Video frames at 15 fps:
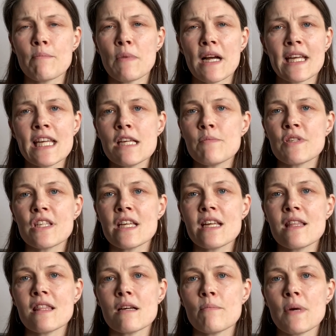but I keep
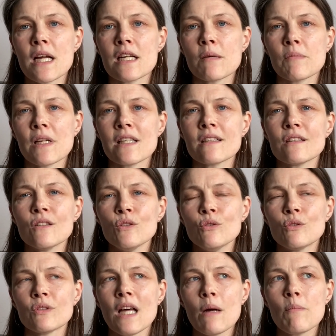seeing them and I'm like,
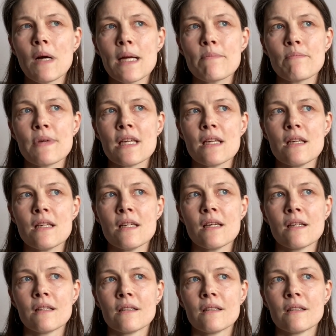oh, that might be